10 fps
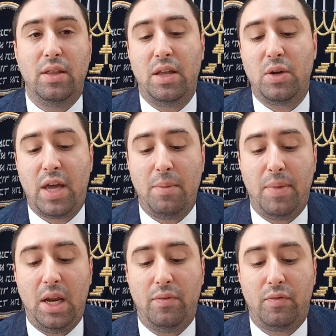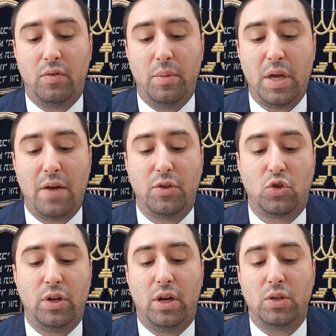you can't benefit from it, you have to
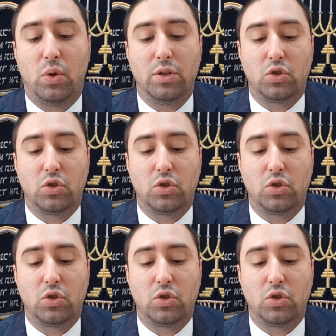treat it as all as